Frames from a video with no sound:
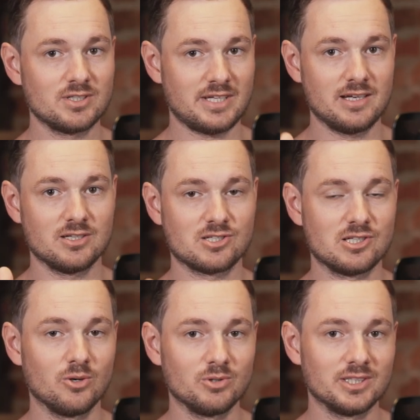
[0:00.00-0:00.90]
container is
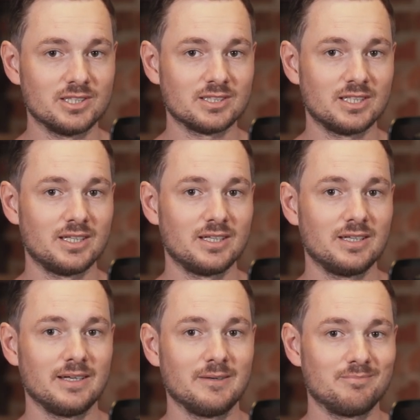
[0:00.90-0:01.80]
loaded
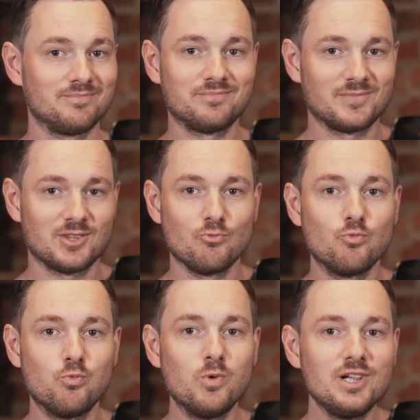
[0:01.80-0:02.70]

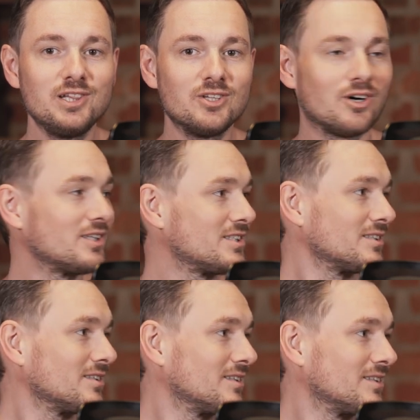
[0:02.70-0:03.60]
will not,
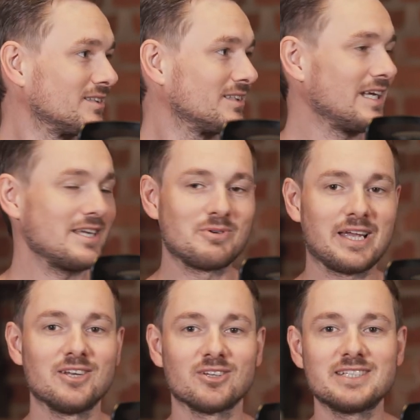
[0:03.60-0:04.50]
you
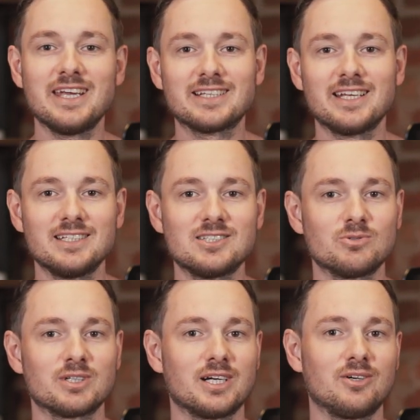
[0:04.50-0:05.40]
cannot take that
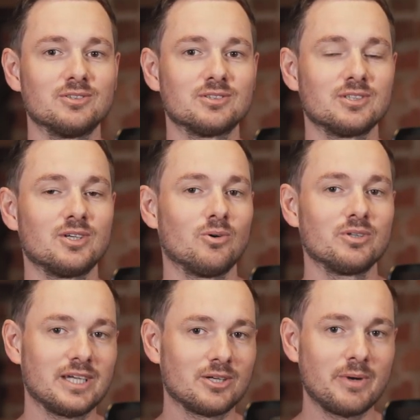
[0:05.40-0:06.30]
into account, or
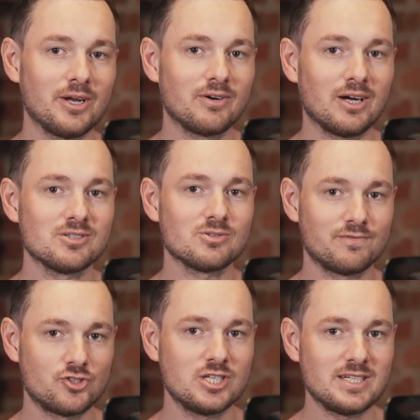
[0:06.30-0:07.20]
the other way around. So
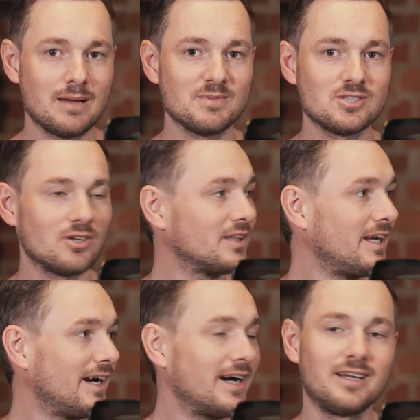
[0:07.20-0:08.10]
if GTM is not
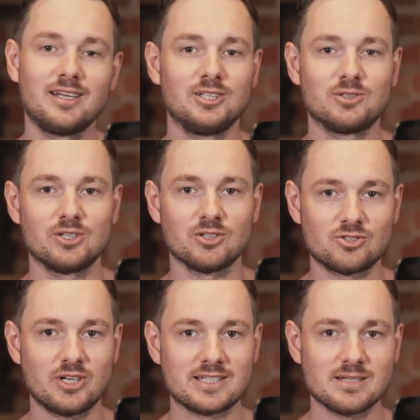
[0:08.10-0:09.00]
there, you cannot
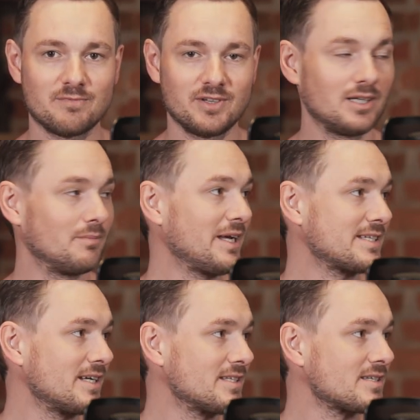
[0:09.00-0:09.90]
track something.
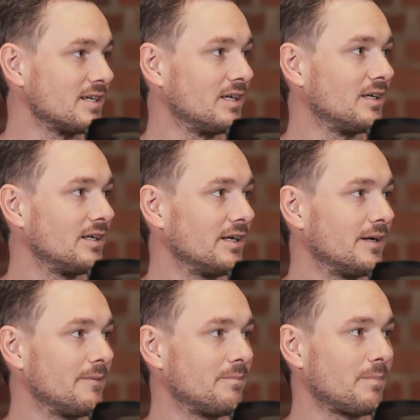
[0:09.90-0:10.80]
Makes sense.
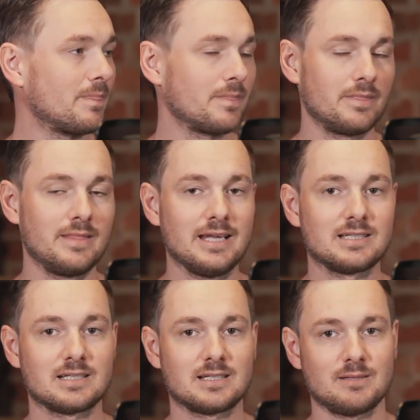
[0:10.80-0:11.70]

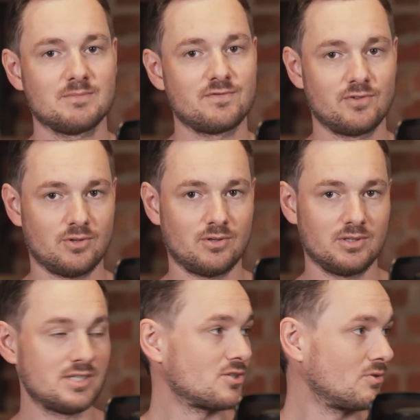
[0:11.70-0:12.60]
That comes
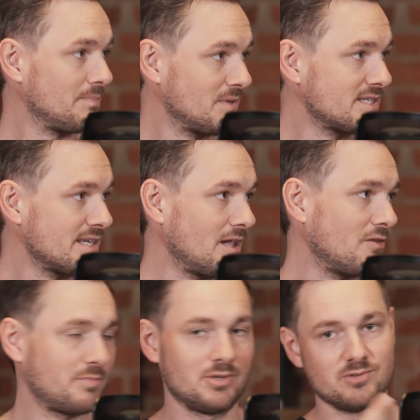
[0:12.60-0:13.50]
for the script
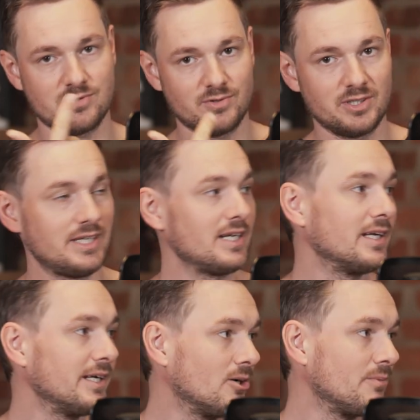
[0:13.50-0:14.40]
itself, but also for the data
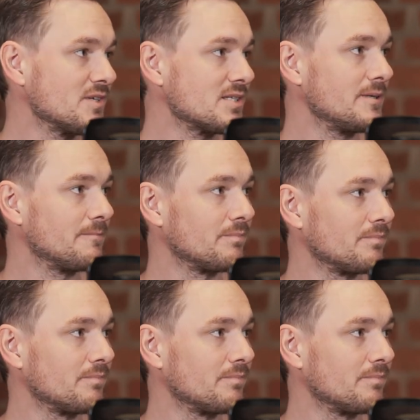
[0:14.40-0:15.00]
layer, obviously.